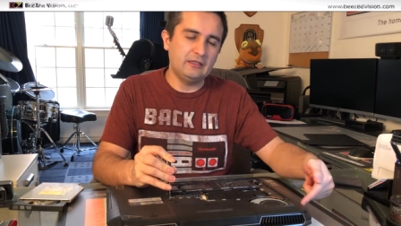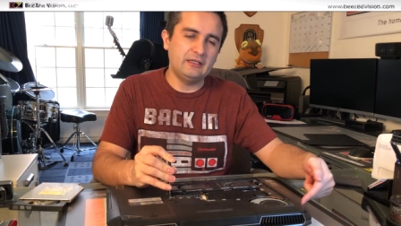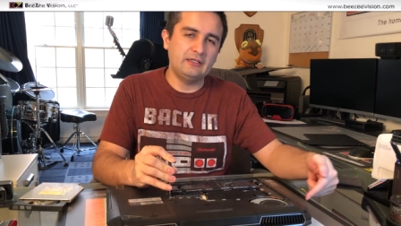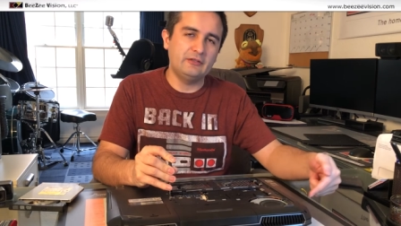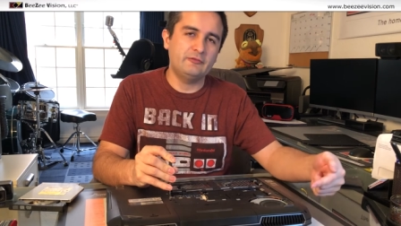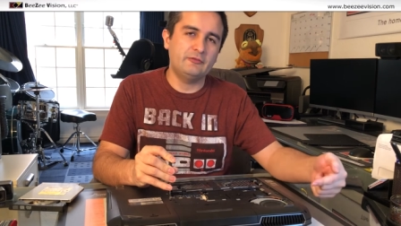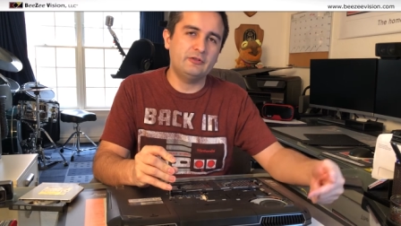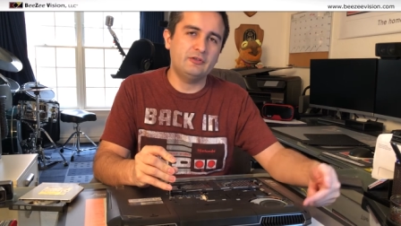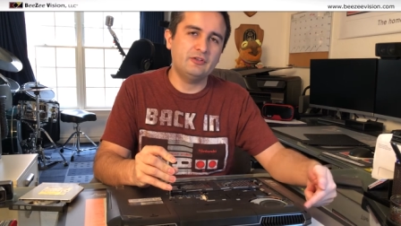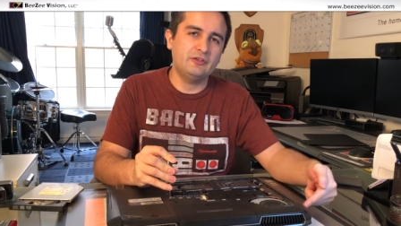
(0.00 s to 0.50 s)

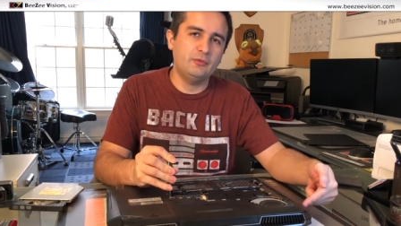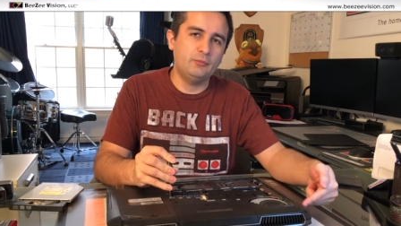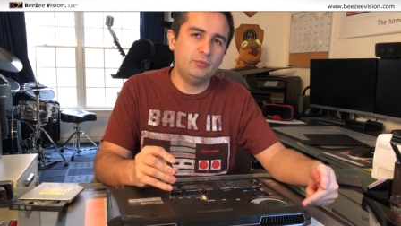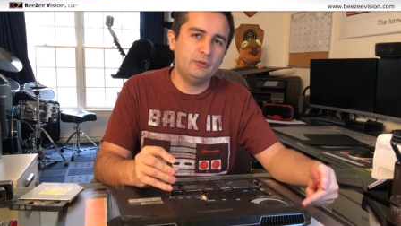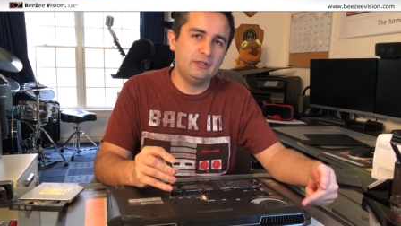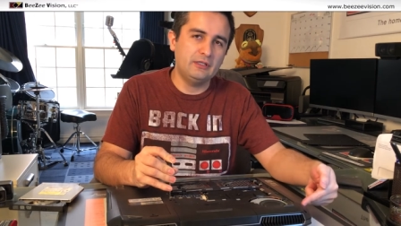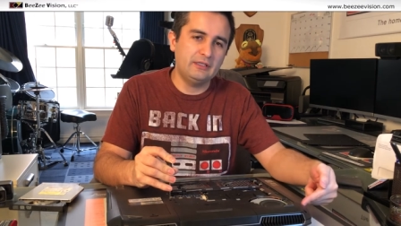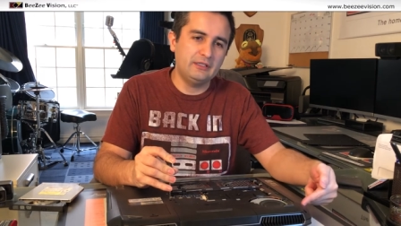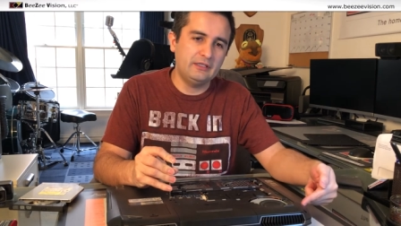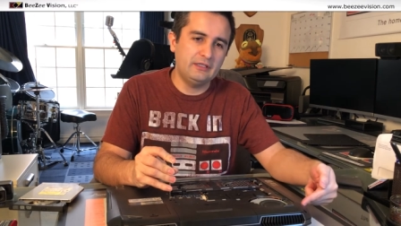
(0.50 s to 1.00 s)
like for
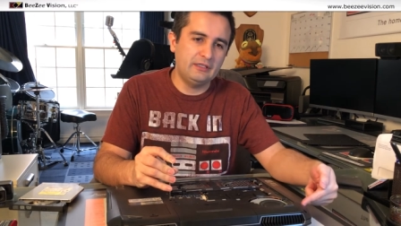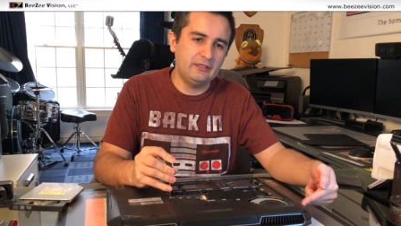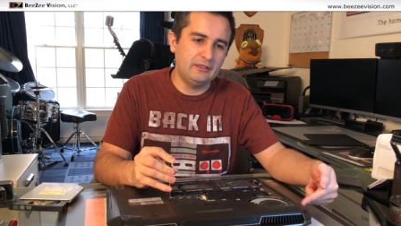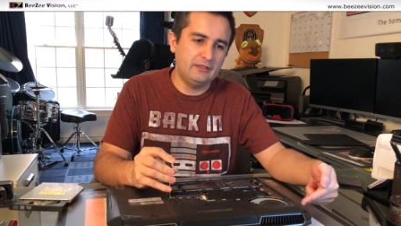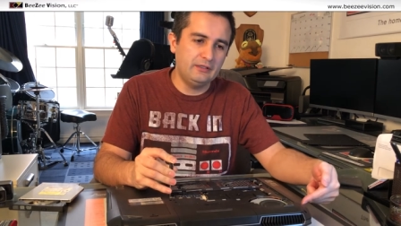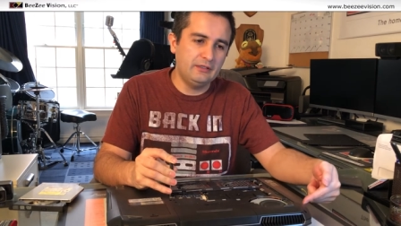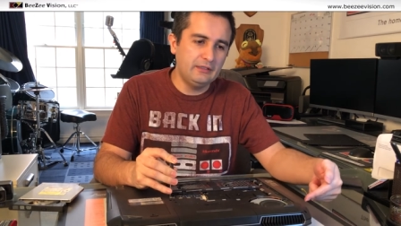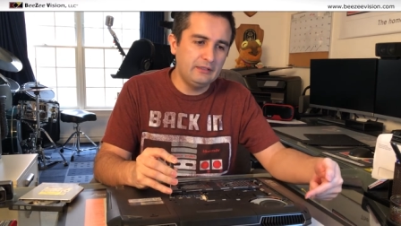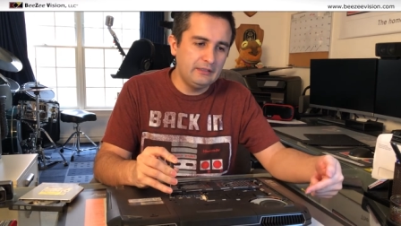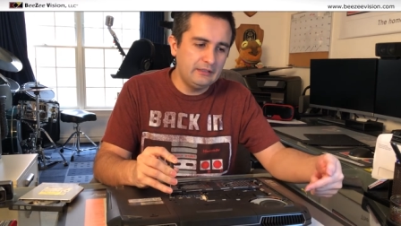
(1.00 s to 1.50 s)
example
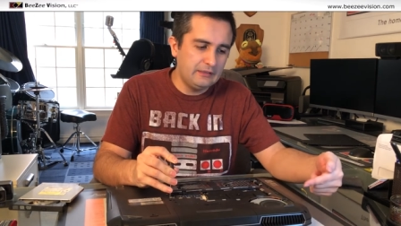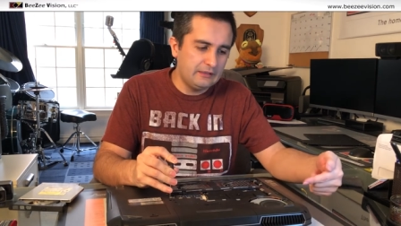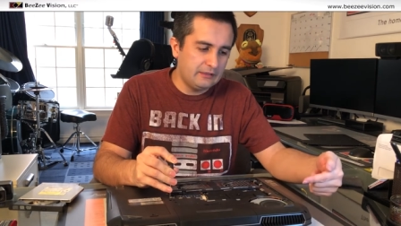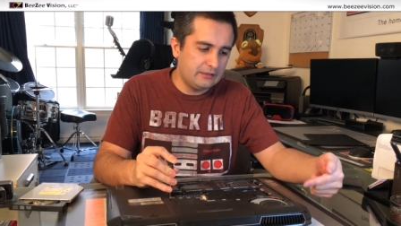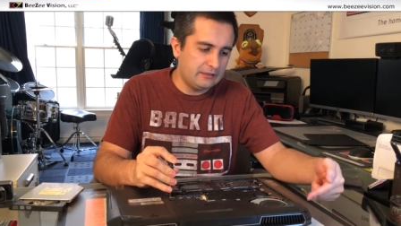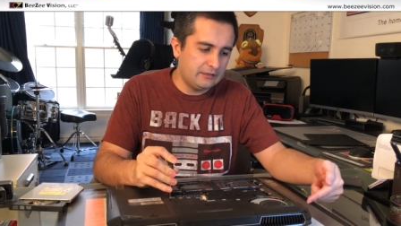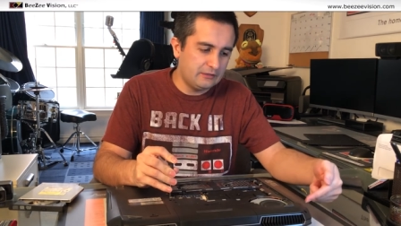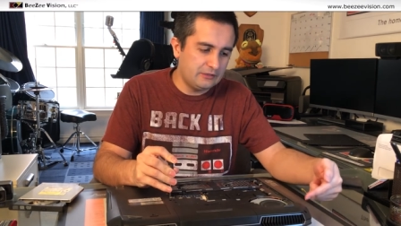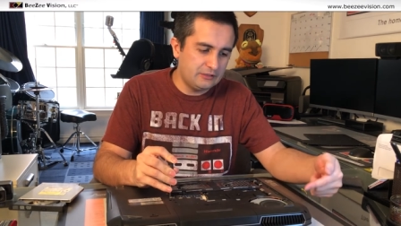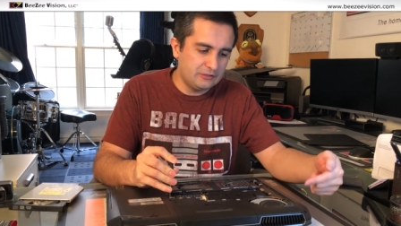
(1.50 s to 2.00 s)

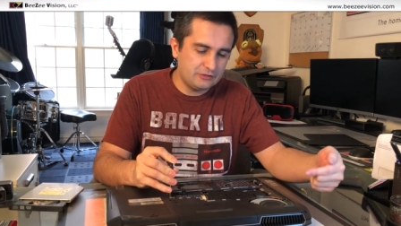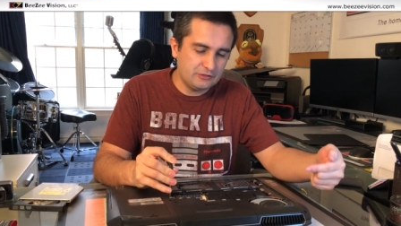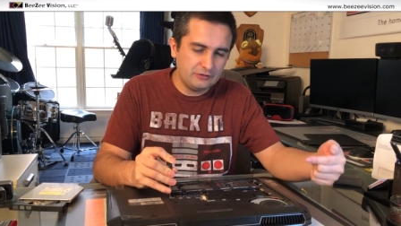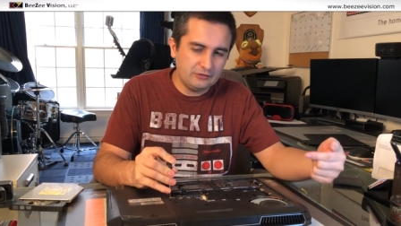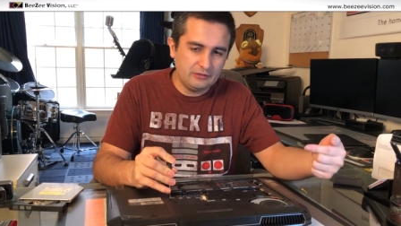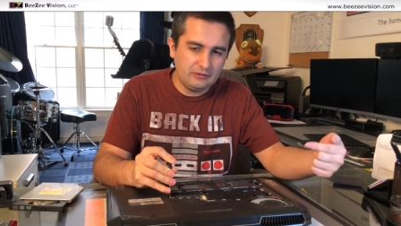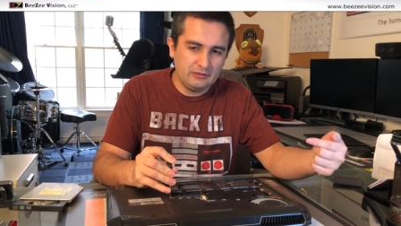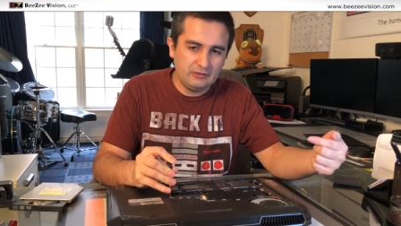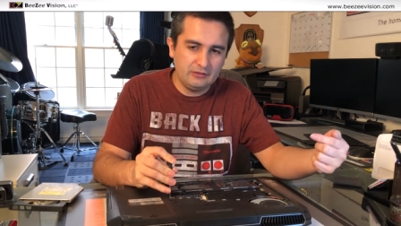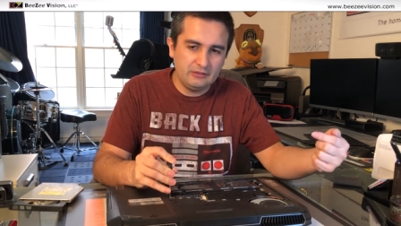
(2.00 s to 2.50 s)
an
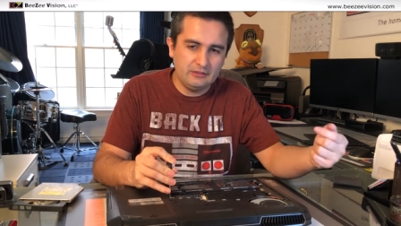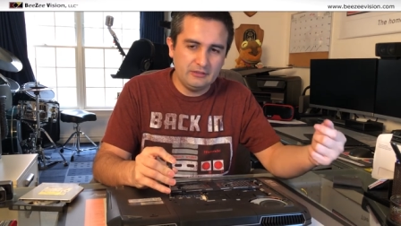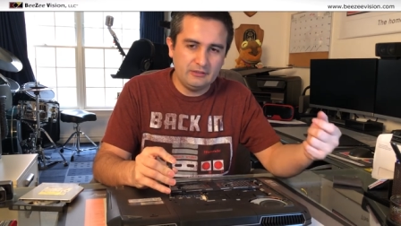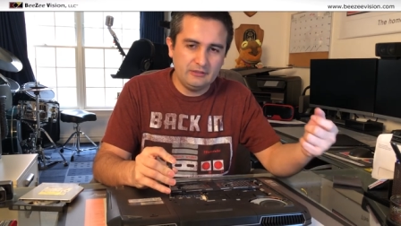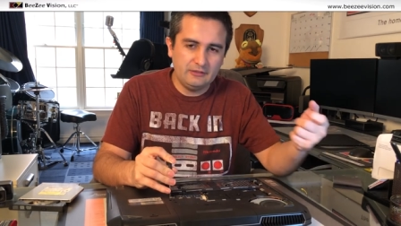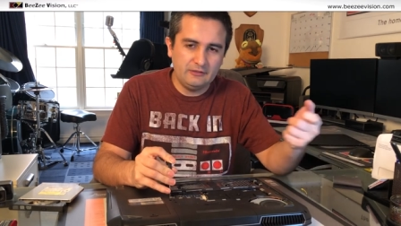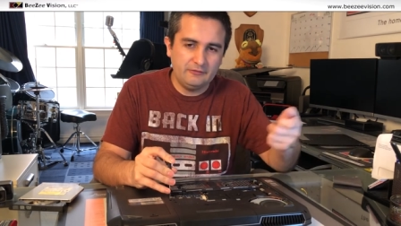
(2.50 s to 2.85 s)
additional